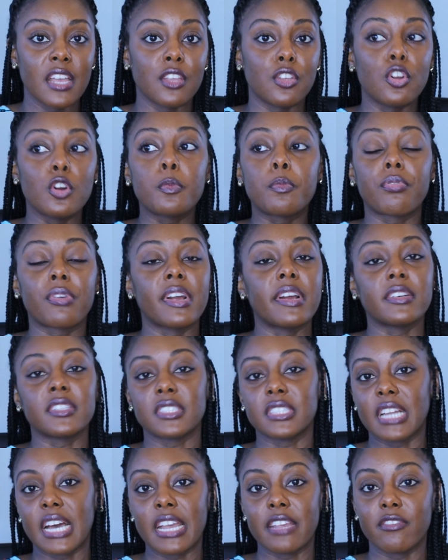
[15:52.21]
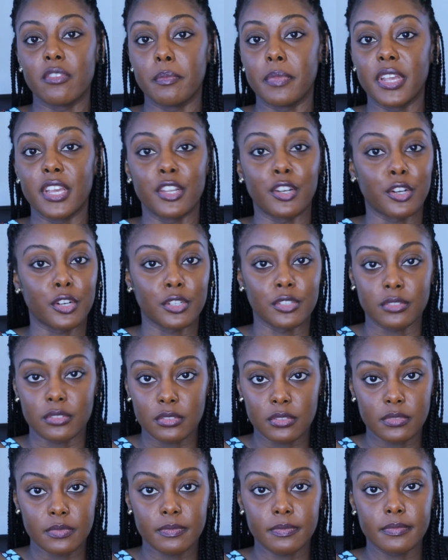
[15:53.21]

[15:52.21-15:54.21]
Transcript: your prayers are not even being heard.